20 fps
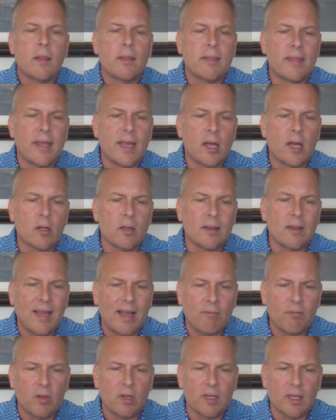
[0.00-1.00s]
Their
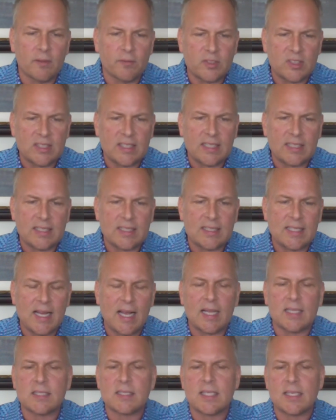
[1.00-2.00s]
level of
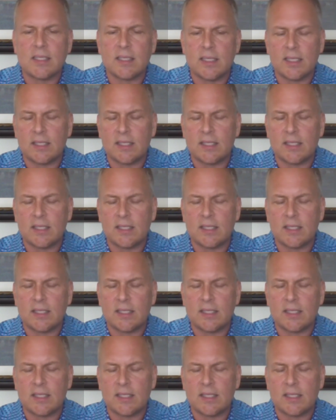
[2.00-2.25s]
success